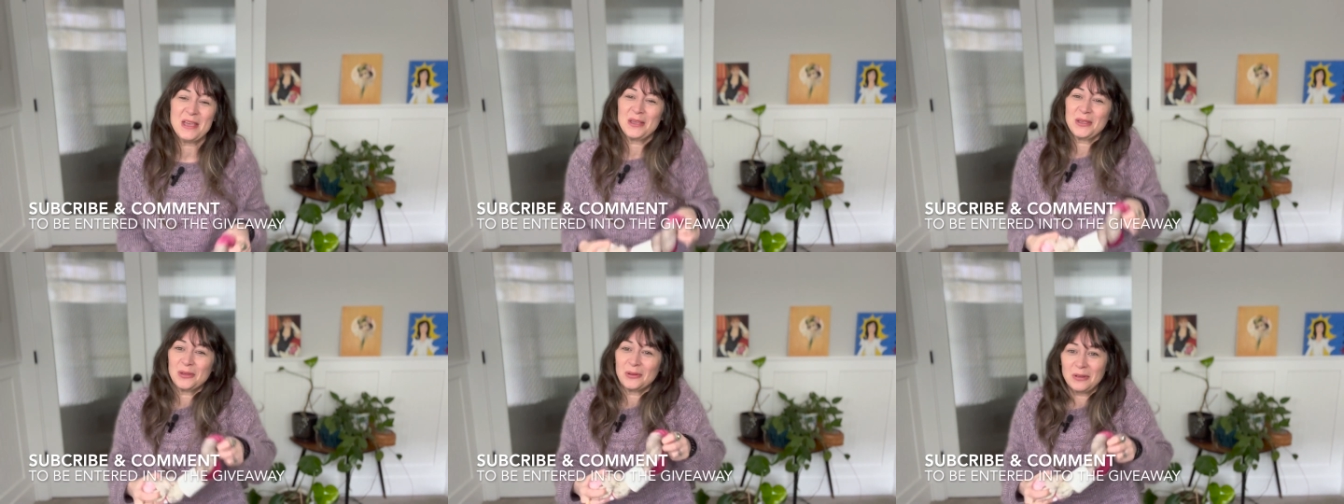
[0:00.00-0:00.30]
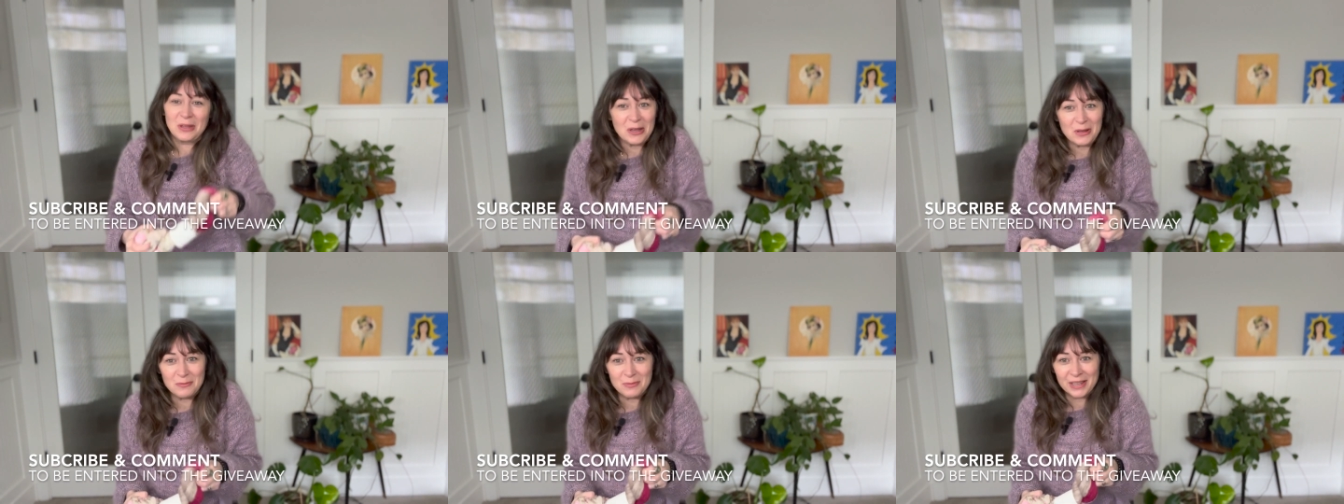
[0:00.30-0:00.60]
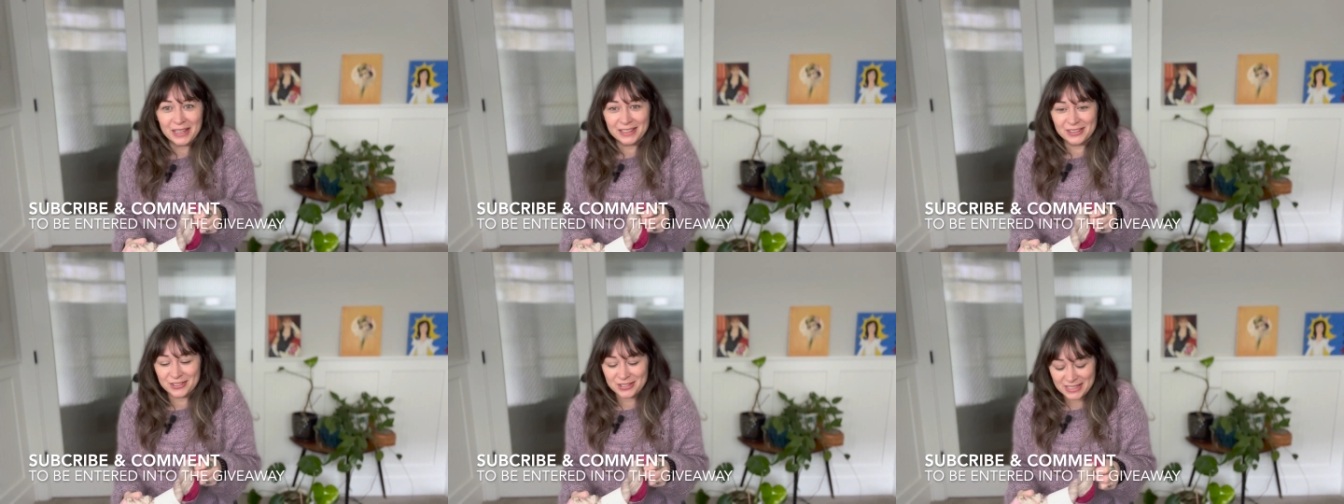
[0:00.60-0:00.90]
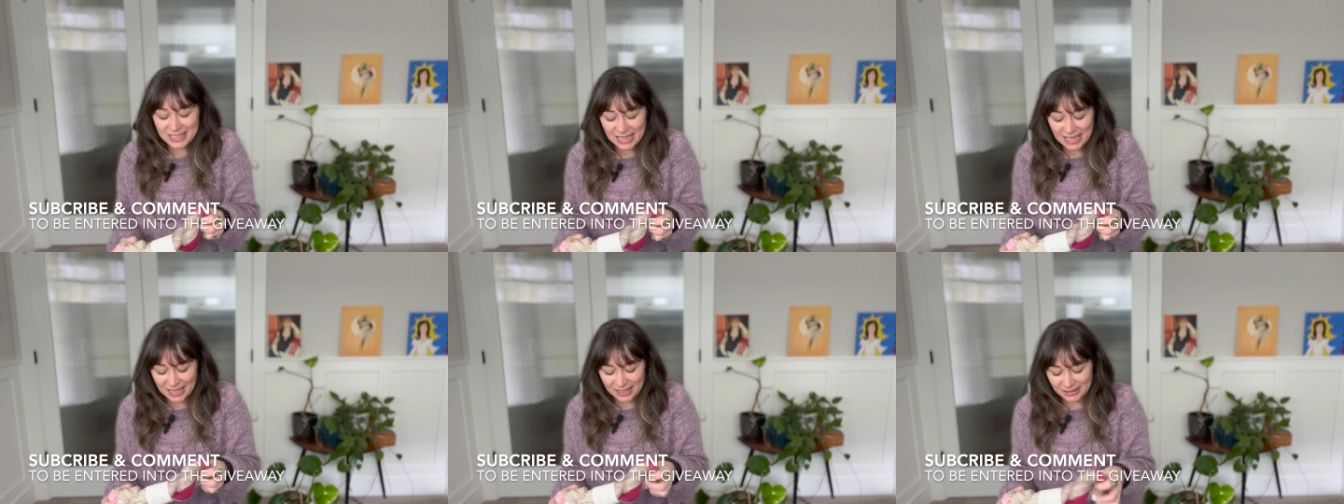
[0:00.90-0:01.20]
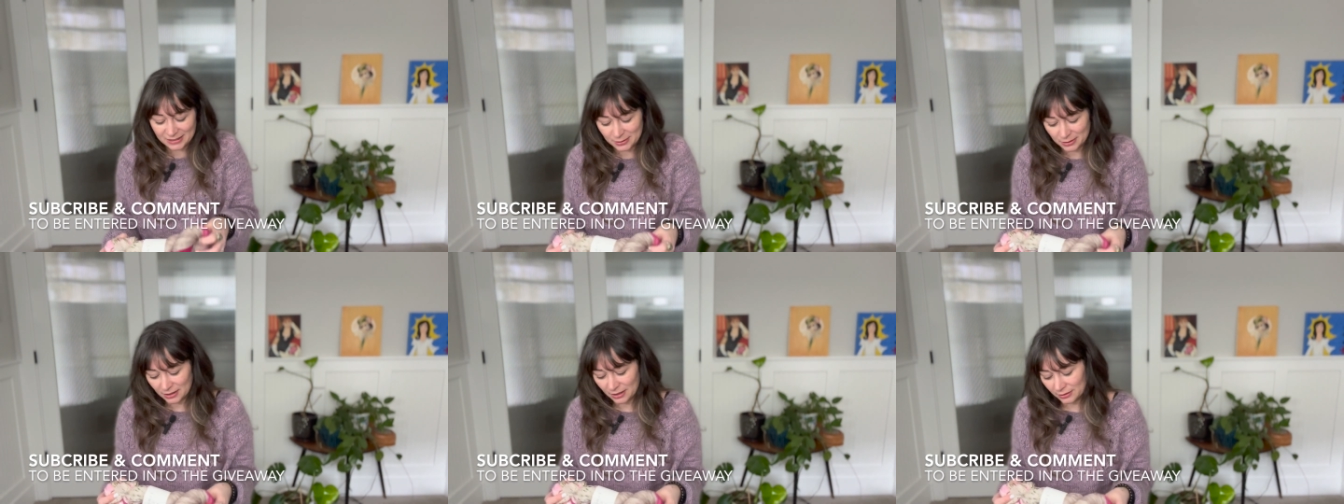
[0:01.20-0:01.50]
You'll help me
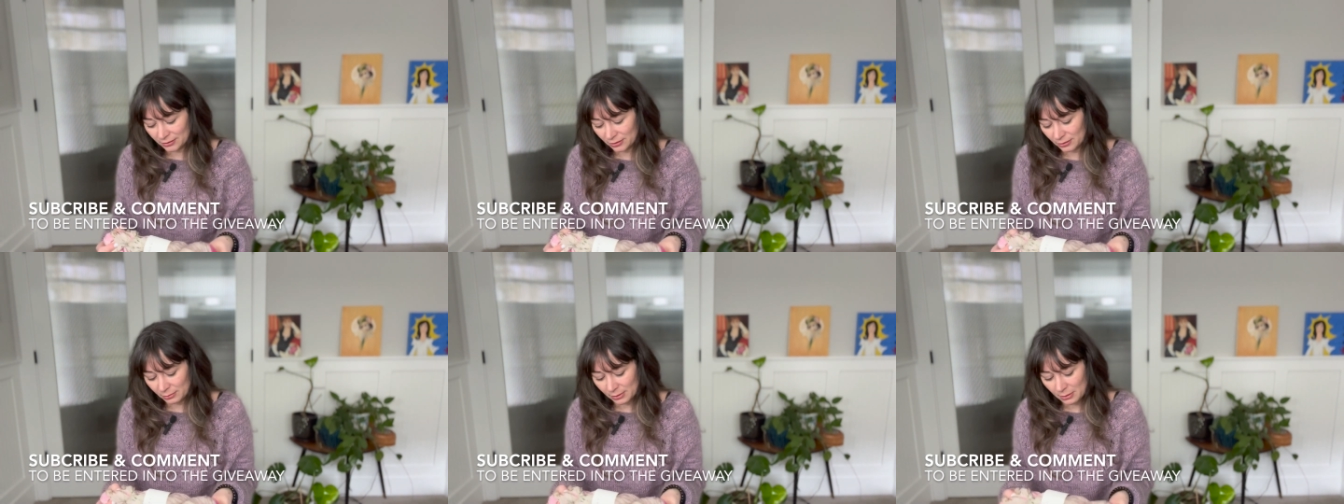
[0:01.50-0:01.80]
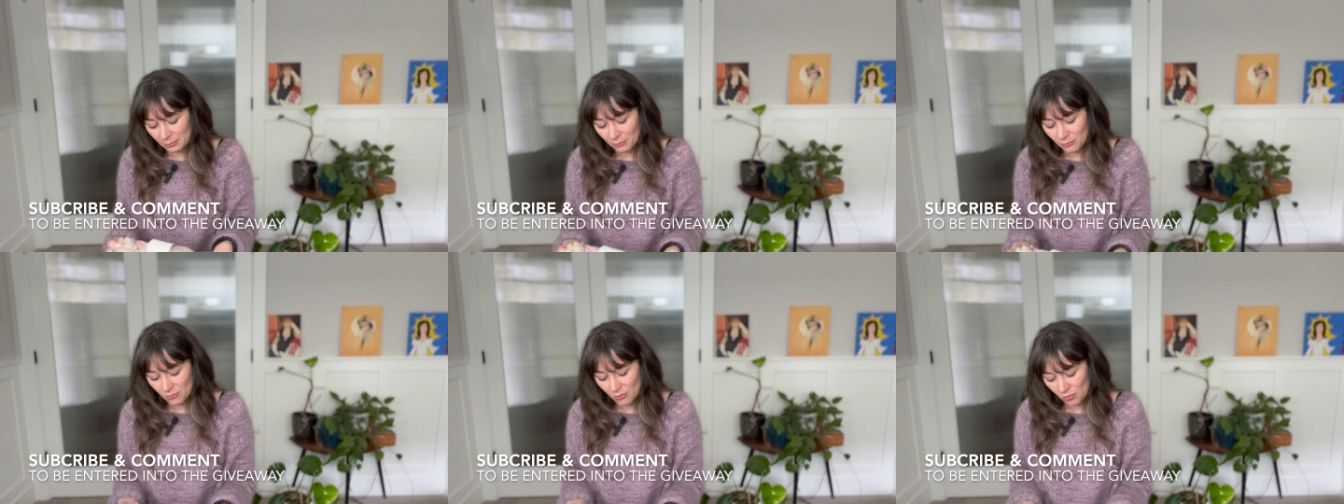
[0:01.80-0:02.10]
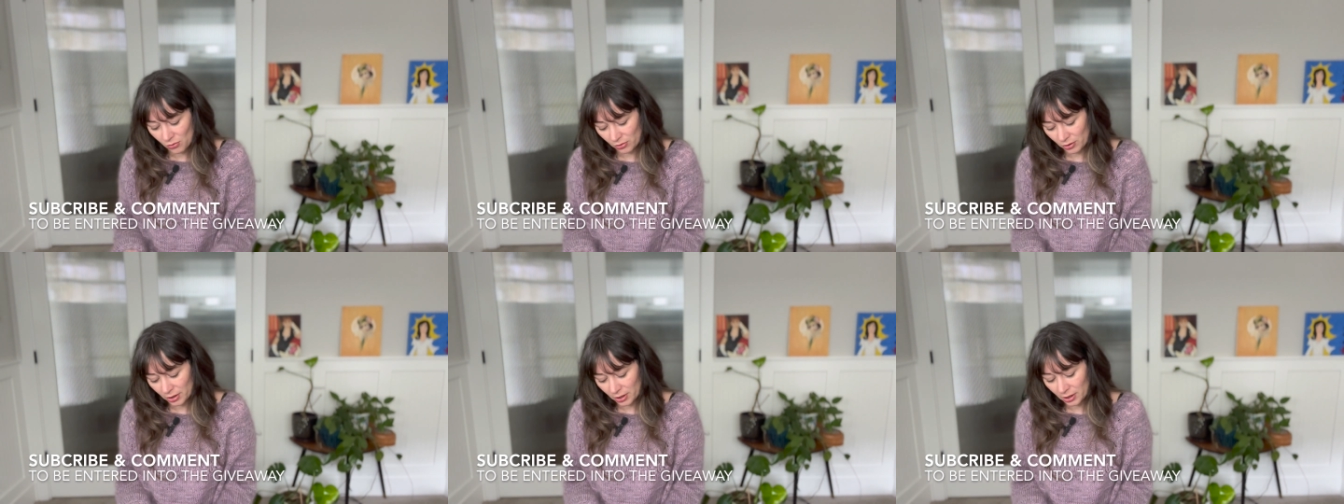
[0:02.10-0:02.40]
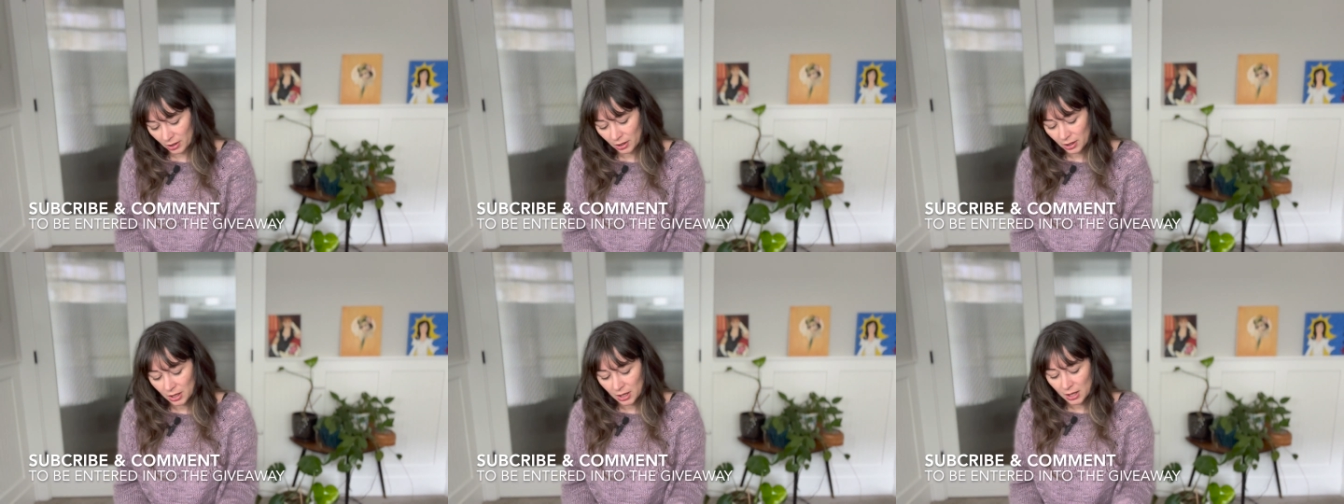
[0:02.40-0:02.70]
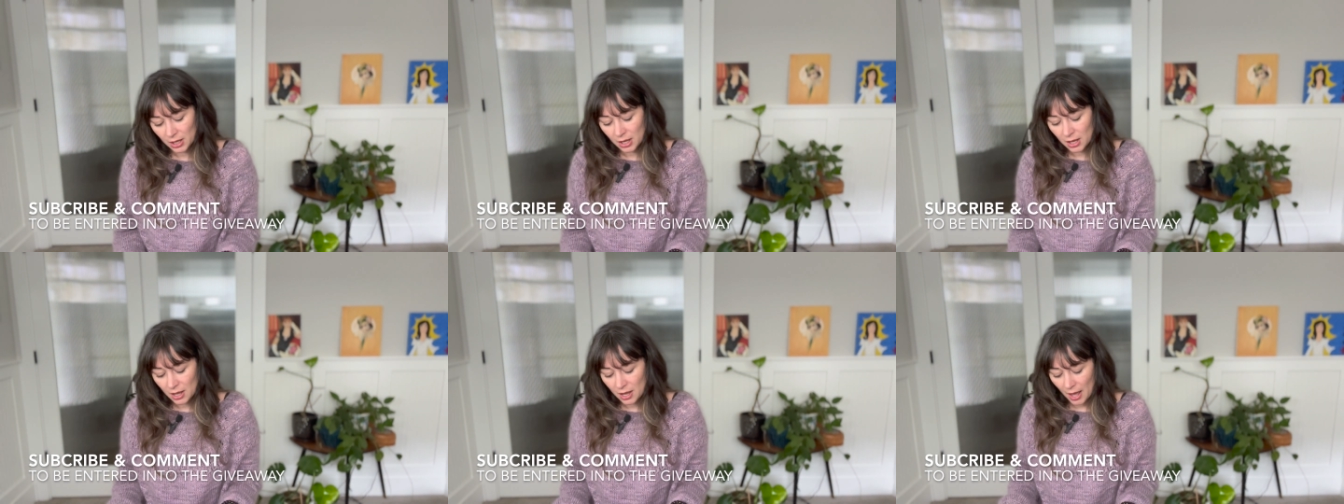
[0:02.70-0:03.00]
understand a little bit more
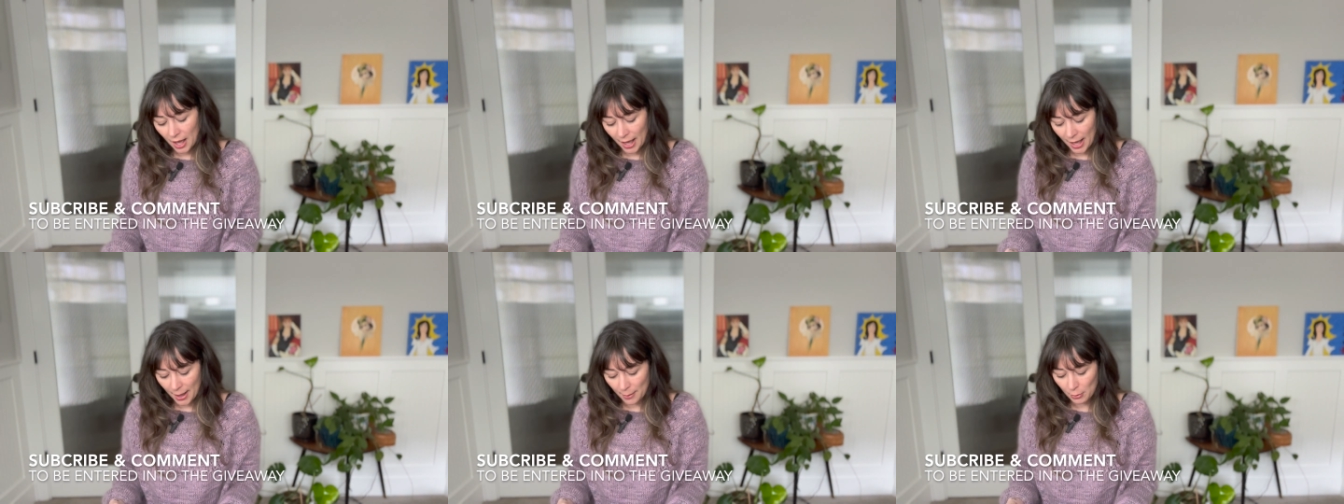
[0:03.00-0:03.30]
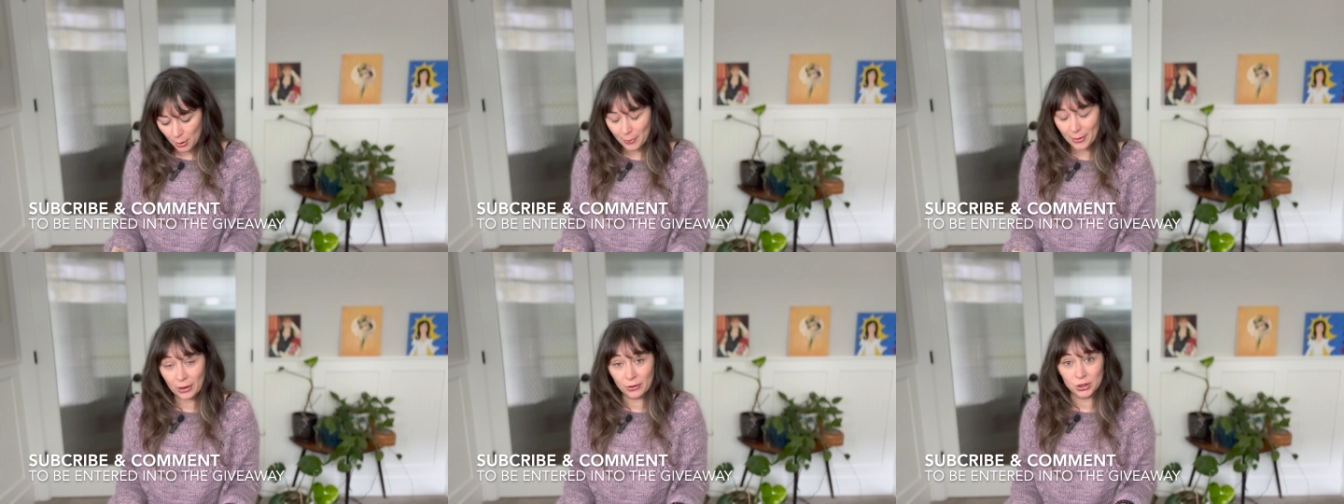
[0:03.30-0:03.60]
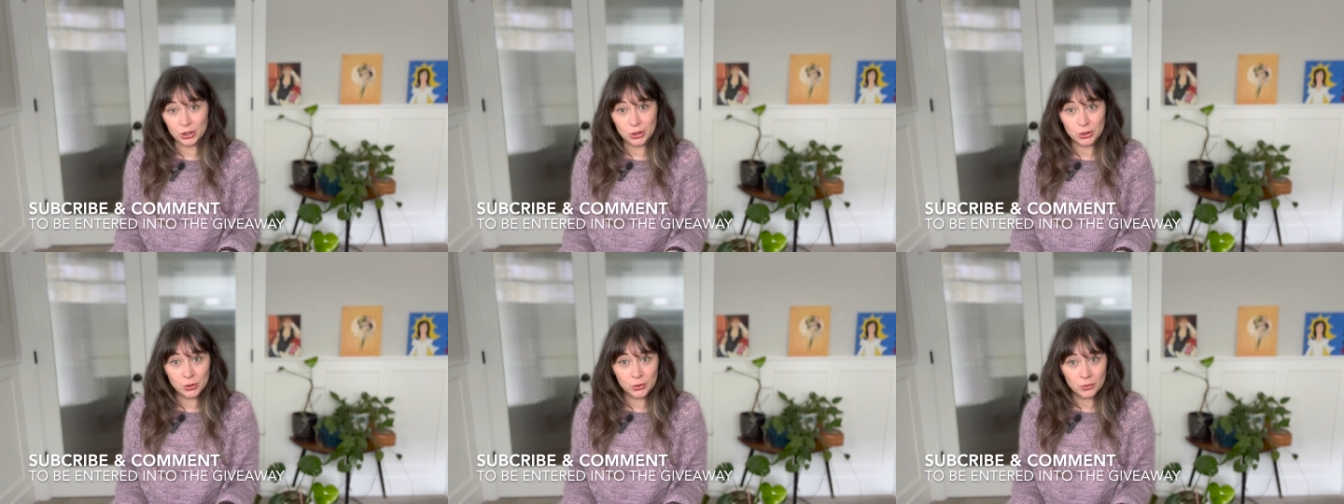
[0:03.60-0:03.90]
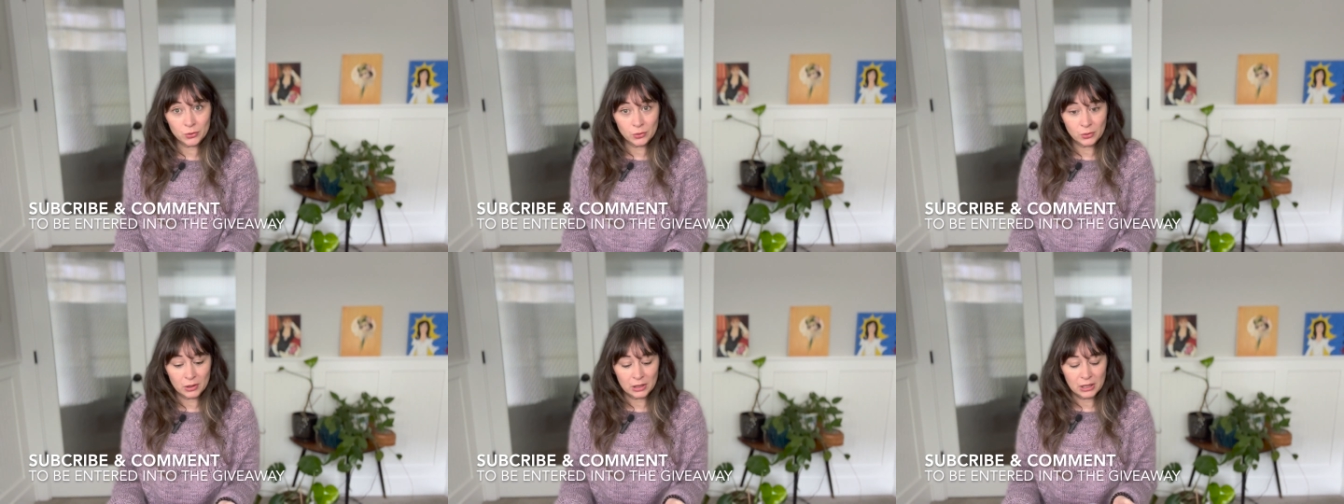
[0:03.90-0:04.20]
about you.